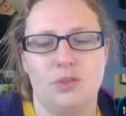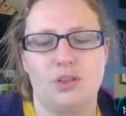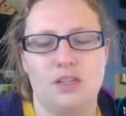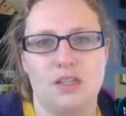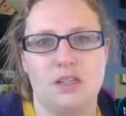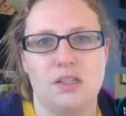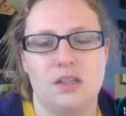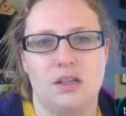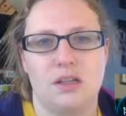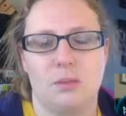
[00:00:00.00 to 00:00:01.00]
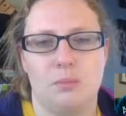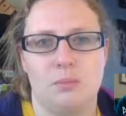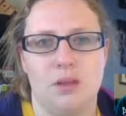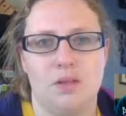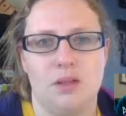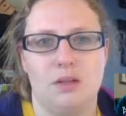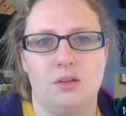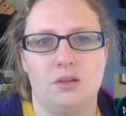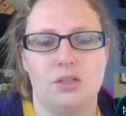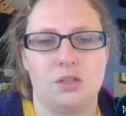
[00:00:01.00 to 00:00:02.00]
Z's and then
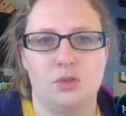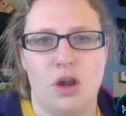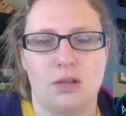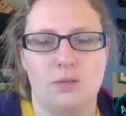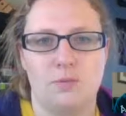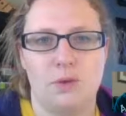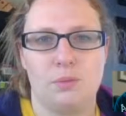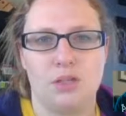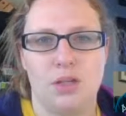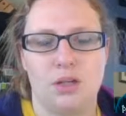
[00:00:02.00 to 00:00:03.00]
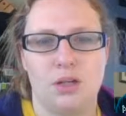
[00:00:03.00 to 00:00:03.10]
subtract them from each other?